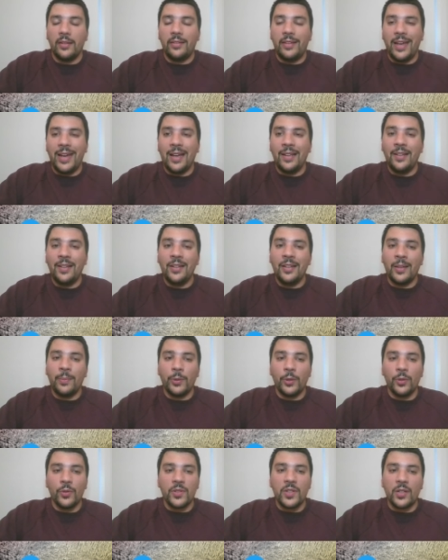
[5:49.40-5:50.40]
They ended
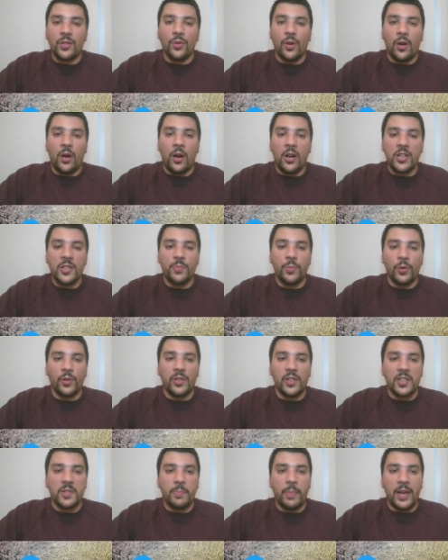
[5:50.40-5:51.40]
up losing to Augsburg
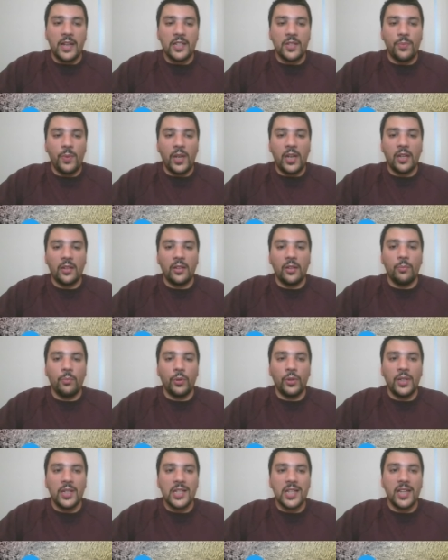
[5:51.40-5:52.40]
this past weekend in
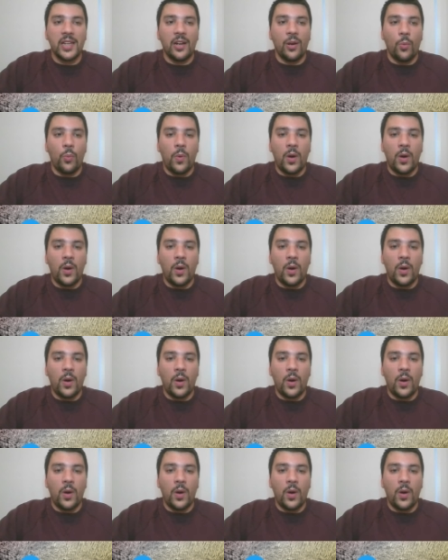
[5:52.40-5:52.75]
Bundesliga